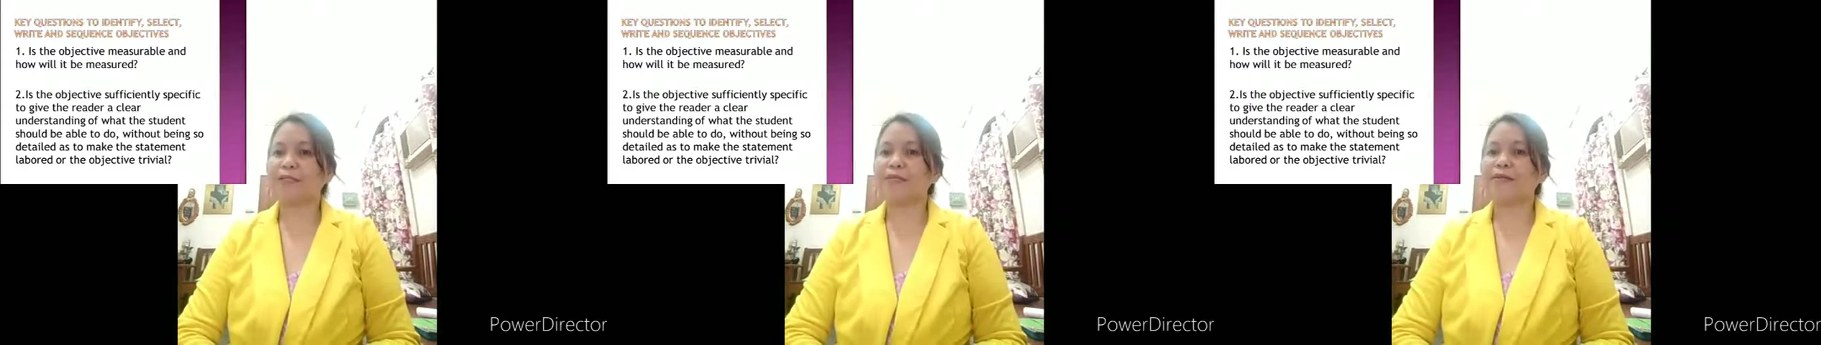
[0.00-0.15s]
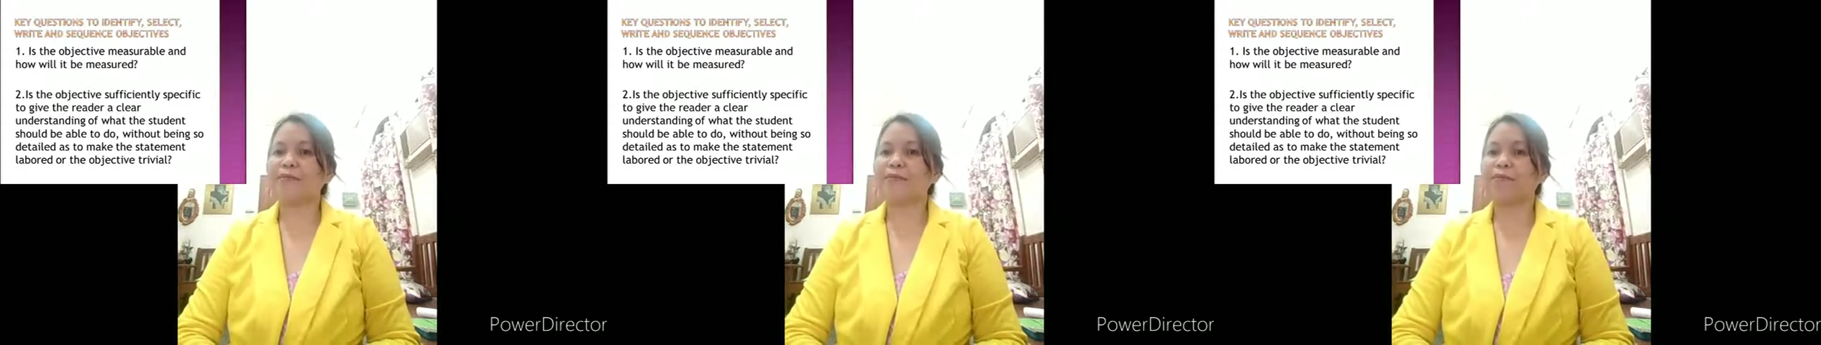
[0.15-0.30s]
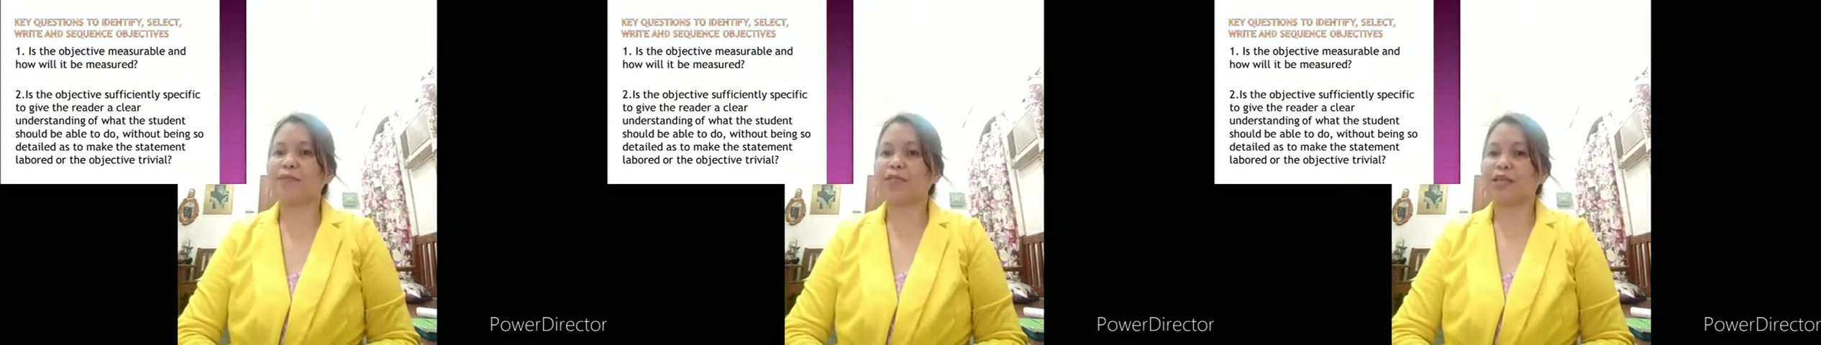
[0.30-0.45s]

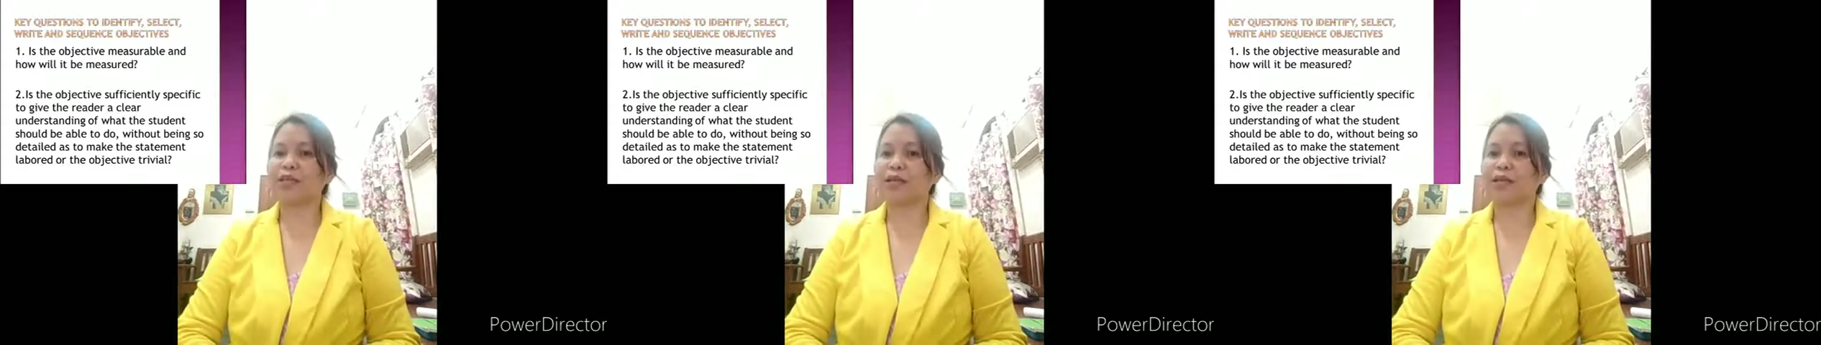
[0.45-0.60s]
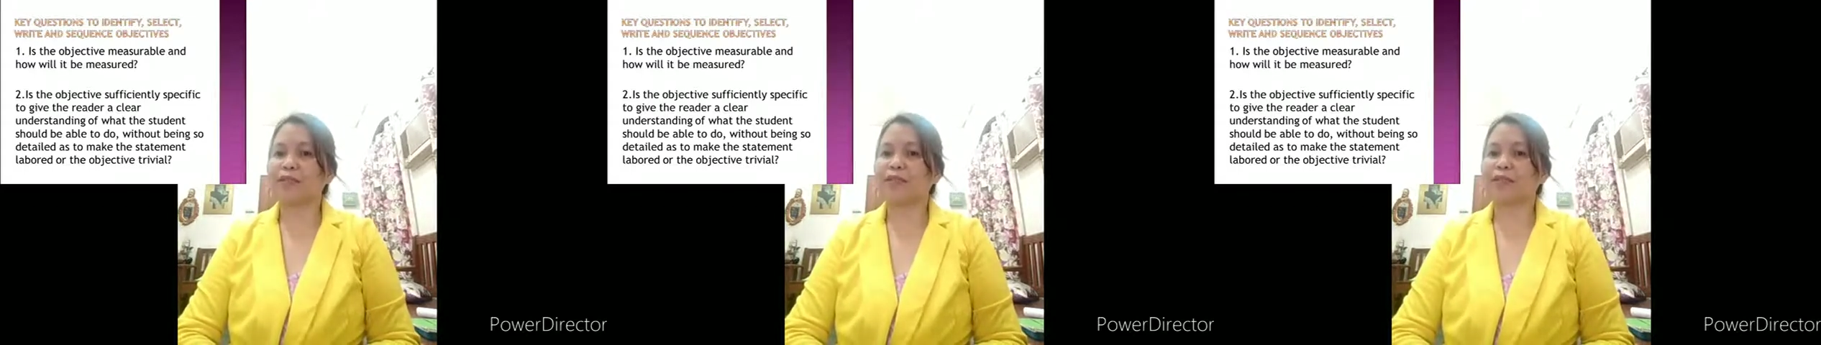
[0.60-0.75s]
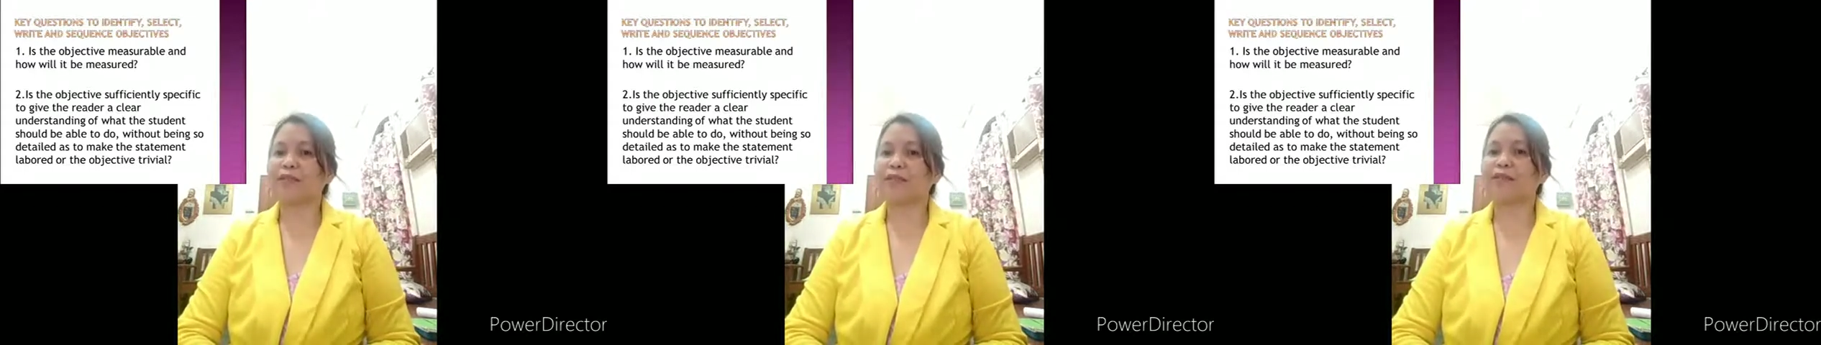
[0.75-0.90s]
the
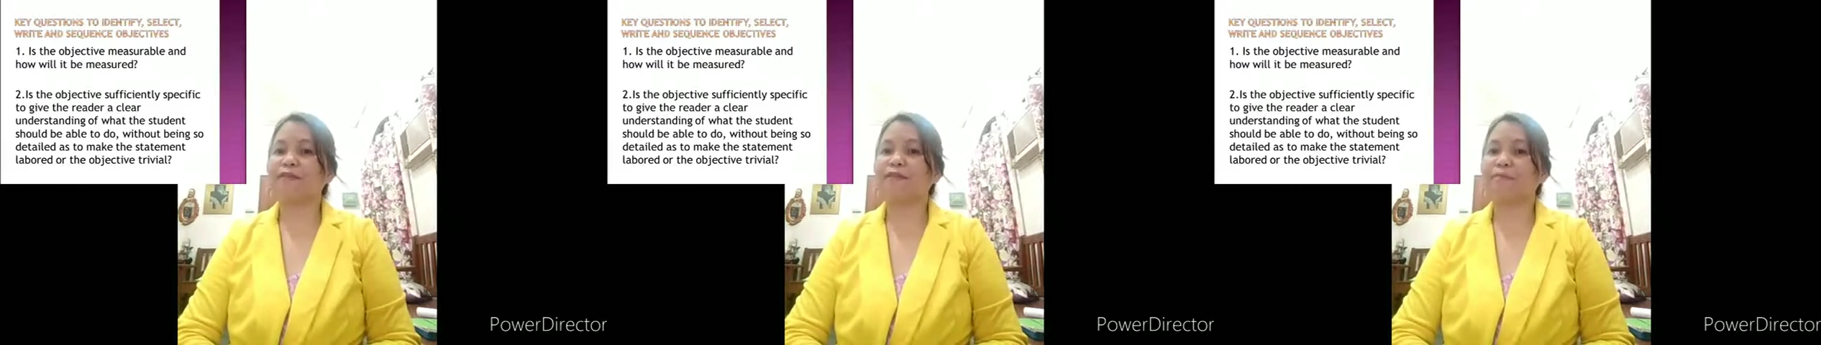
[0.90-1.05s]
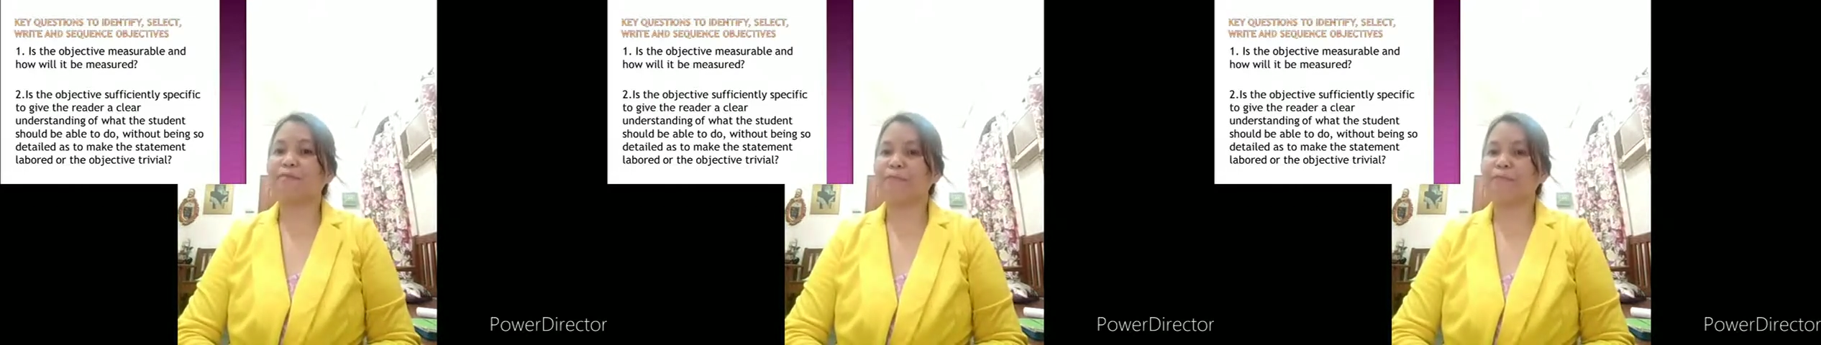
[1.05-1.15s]
objective